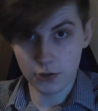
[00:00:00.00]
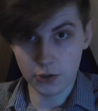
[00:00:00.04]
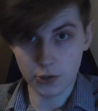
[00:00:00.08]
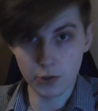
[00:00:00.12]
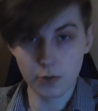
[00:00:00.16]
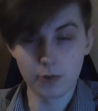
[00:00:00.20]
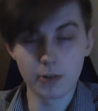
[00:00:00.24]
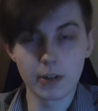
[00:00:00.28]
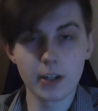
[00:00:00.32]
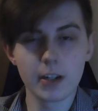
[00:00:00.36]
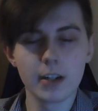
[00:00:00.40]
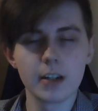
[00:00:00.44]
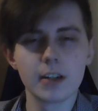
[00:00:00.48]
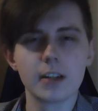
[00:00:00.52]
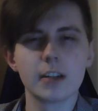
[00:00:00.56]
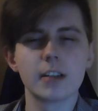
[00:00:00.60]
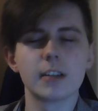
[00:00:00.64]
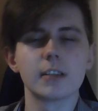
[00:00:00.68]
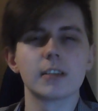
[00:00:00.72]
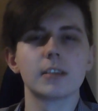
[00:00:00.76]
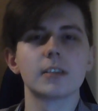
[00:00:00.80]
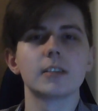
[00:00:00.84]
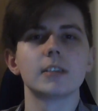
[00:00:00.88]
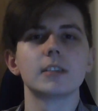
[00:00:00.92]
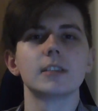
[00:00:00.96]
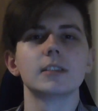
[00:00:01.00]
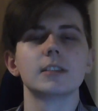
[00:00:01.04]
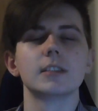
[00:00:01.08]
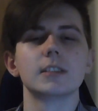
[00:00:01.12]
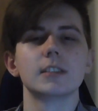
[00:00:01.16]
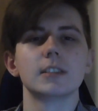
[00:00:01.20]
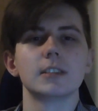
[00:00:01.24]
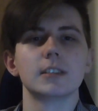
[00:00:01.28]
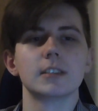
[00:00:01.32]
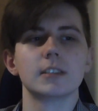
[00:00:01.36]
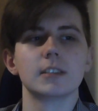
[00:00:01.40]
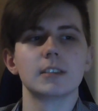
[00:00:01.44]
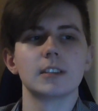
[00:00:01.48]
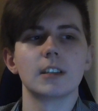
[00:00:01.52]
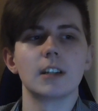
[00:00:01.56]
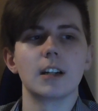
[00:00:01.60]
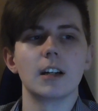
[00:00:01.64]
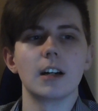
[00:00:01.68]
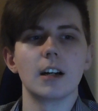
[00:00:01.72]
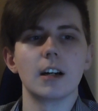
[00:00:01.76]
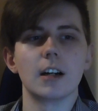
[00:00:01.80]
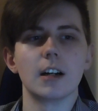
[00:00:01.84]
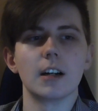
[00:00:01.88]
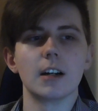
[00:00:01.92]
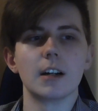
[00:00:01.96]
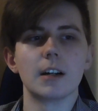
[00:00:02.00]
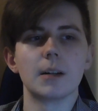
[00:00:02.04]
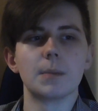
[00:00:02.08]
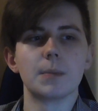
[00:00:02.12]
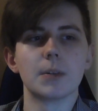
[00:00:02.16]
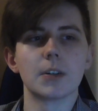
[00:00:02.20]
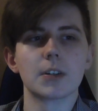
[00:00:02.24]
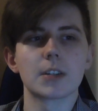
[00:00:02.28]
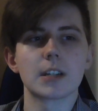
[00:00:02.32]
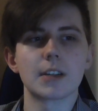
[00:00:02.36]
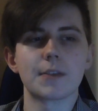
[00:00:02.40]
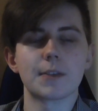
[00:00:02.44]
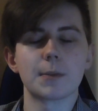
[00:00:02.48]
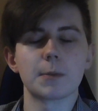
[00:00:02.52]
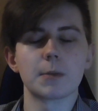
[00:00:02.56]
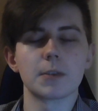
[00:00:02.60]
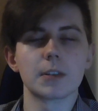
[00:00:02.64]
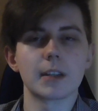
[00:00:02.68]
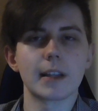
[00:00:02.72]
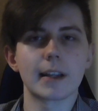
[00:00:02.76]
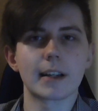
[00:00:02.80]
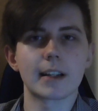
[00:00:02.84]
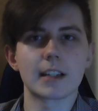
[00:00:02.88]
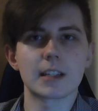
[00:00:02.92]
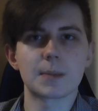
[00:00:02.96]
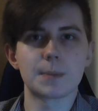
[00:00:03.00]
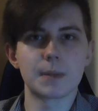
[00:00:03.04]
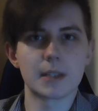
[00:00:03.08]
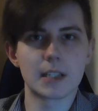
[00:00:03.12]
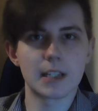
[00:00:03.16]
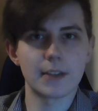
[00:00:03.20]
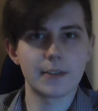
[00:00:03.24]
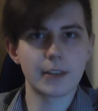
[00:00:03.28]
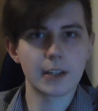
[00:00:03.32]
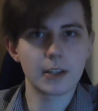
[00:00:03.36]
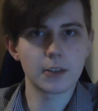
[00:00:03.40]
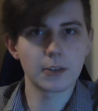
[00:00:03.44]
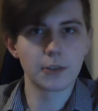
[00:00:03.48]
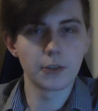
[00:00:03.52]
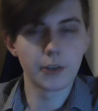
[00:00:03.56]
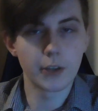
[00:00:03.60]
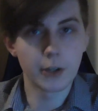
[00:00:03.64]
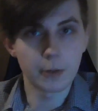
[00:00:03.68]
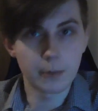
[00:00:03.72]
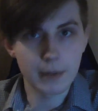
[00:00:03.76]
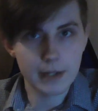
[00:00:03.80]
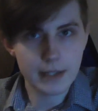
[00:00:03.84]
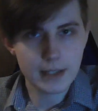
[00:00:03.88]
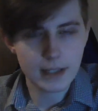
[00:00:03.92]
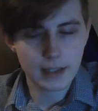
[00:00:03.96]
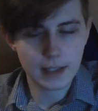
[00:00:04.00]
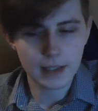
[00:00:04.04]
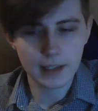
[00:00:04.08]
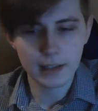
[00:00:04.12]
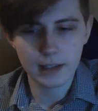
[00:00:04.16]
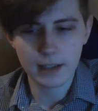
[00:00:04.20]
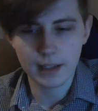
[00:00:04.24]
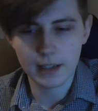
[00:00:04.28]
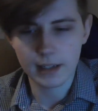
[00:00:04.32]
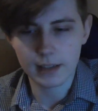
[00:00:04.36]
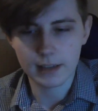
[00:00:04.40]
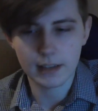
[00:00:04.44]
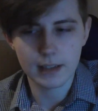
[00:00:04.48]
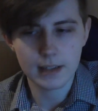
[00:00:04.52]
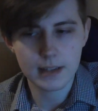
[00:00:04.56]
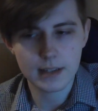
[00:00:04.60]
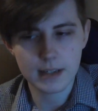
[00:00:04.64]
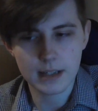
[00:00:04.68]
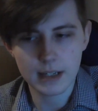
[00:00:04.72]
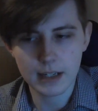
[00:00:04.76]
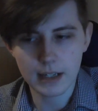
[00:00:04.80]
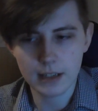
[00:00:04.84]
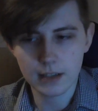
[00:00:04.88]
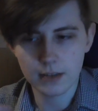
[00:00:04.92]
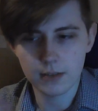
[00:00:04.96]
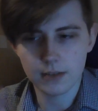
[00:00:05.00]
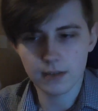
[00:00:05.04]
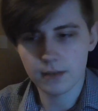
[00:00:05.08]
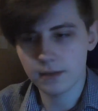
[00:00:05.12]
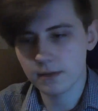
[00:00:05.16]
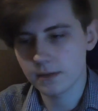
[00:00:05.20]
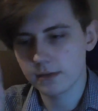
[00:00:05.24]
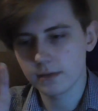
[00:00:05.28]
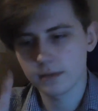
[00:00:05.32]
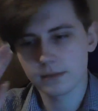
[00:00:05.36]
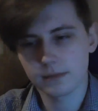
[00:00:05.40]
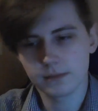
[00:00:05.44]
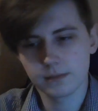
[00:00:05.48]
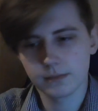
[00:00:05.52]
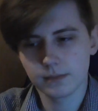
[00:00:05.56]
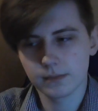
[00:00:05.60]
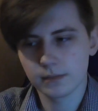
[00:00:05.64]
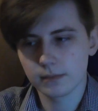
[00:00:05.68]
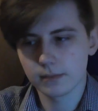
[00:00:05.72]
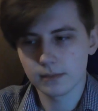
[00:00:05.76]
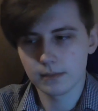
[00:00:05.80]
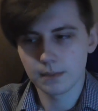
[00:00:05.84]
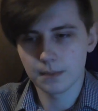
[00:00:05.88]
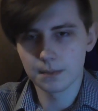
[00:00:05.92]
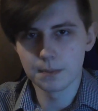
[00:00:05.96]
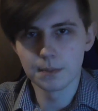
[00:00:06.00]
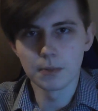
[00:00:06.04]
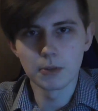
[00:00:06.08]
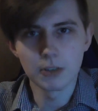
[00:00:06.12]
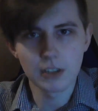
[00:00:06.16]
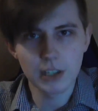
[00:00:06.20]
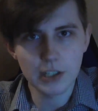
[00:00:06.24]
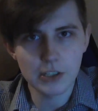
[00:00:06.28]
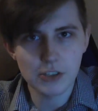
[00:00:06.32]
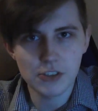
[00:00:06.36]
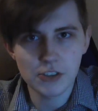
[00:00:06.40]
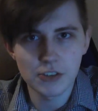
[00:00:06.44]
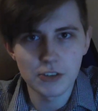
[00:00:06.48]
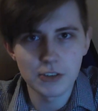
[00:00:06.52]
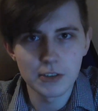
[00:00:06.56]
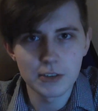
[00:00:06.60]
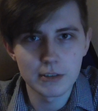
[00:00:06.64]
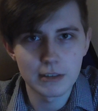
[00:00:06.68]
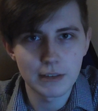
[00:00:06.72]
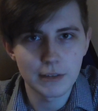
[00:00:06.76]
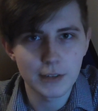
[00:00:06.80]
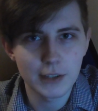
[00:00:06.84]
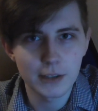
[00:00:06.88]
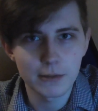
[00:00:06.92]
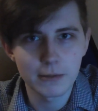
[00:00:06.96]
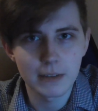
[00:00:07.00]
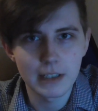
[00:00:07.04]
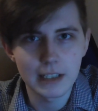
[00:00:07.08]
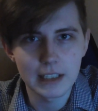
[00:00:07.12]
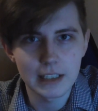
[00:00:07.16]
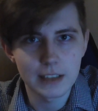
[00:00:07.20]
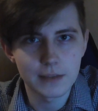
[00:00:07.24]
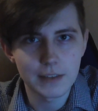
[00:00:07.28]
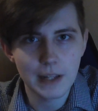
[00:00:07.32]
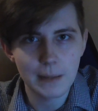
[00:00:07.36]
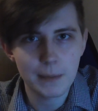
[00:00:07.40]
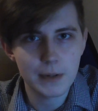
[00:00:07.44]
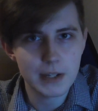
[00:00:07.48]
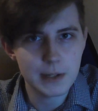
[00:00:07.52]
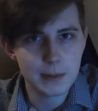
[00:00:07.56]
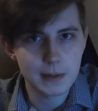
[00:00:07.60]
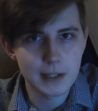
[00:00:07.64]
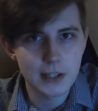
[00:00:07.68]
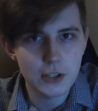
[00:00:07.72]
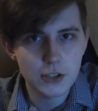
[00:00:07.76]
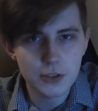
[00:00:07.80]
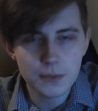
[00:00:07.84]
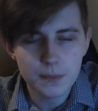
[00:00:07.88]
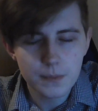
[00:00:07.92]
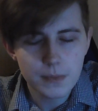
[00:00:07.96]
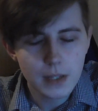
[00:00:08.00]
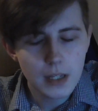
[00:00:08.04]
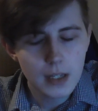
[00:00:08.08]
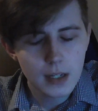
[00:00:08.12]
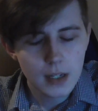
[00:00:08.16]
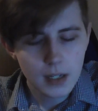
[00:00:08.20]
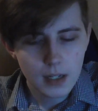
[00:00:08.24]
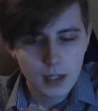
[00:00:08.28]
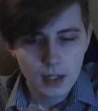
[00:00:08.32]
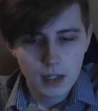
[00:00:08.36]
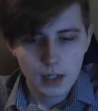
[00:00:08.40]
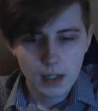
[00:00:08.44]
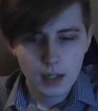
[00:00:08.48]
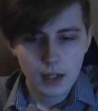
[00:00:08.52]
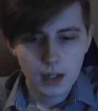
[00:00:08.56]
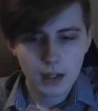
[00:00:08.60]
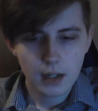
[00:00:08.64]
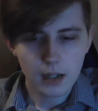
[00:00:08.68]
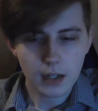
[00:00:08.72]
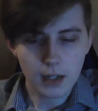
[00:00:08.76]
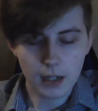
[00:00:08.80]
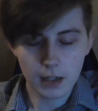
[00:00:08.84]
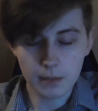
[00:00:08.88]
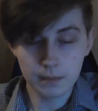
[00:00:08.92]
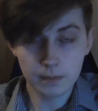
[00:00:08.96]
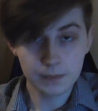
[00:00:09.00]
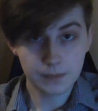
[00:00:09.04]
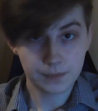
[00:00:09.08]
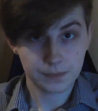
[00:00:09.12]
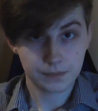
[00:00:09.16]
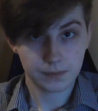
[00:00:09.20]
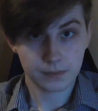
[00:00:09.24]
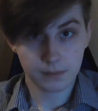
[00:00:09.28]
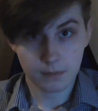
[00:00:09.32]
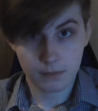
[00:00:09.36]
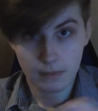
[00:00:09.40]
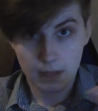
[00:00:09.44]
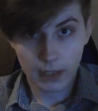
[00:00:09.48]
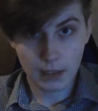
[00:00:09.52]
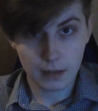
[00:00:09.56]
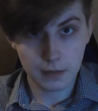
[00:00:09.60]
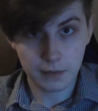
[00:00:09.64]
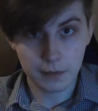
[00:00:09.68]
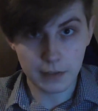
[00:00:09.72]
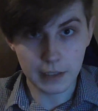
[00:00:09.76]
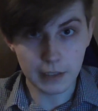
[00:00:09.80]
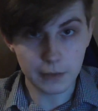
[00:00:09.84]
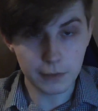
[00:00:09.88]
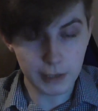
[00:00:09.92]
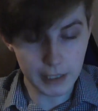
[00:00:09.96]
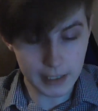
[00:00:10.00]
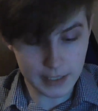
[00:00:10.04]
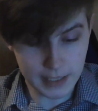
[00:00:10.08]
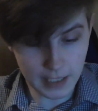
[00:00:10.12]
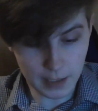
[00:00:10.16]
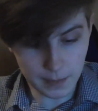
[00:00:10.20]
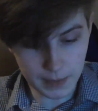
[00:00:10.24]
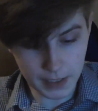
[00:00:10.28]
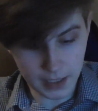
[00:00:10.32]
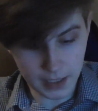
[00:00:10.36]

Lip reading: Jura. But if you want like a specific other whiskey, like let's say, I don't know, Monkey Shoulder if you're really of that persuasion, feel free to tell